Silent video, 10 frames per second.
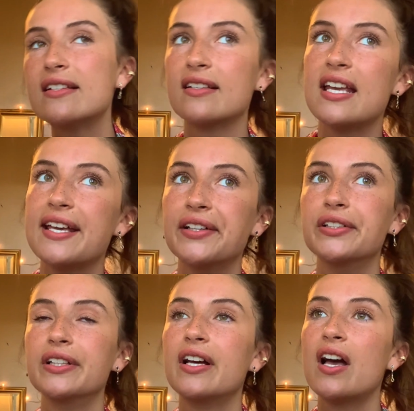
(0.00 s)
and
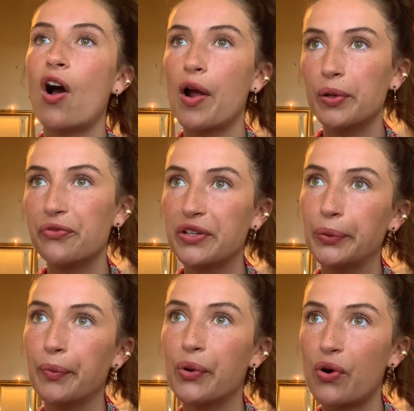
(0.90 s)
heal, I will feel
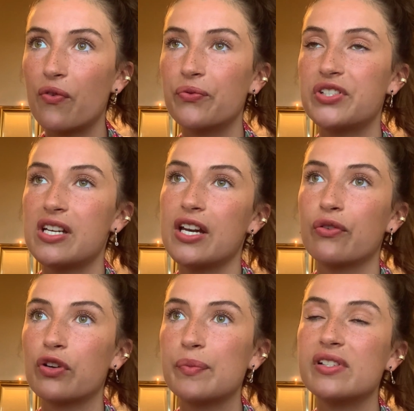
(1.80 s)
more confident in
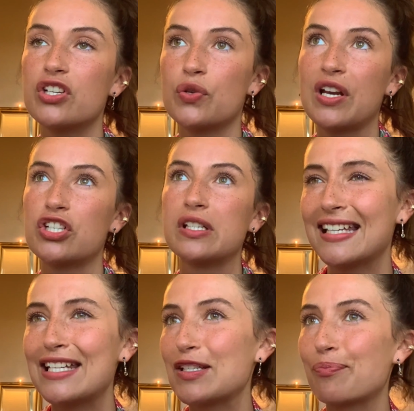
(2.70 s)
group situations.
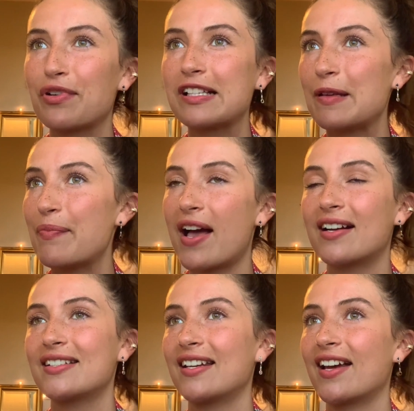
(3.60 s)
It just brings me
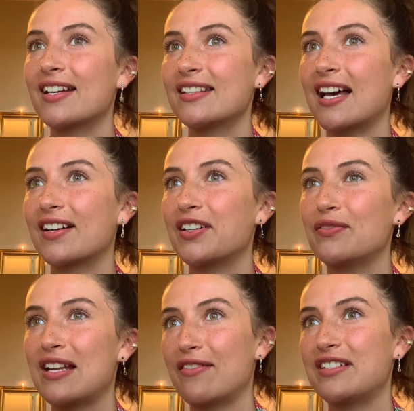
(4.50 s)
back to like that kind of
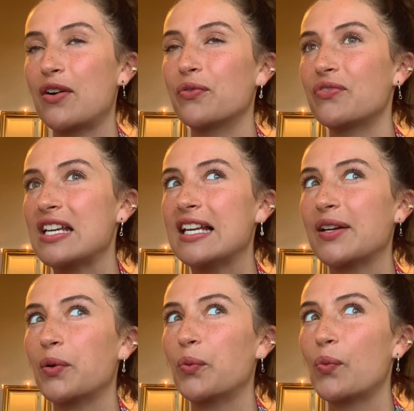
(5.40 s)
left out feeling
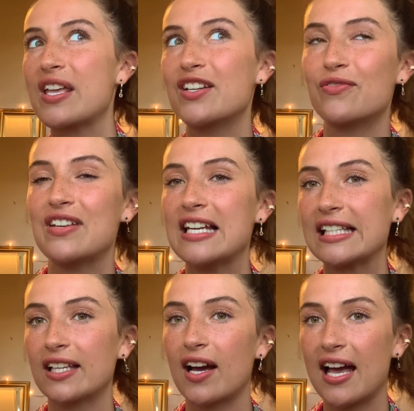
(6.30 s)
or weird
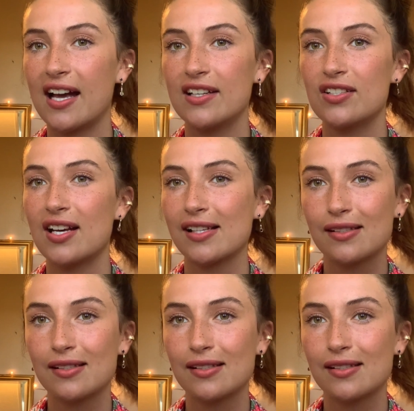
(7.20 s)
feeling that I had at